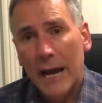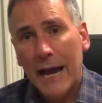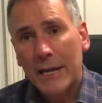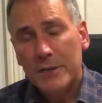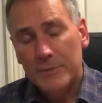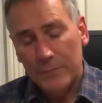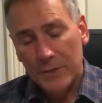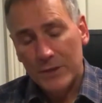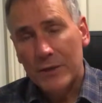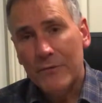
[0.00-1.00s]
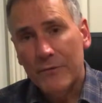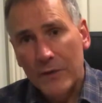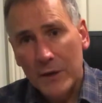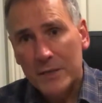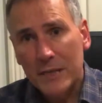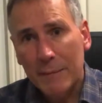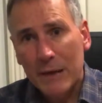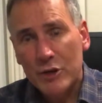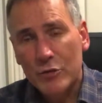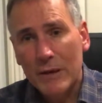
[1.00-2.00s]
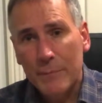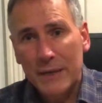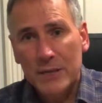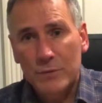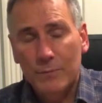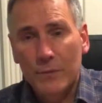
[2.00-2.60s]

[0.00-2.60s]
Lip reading: And so the first thing about trim is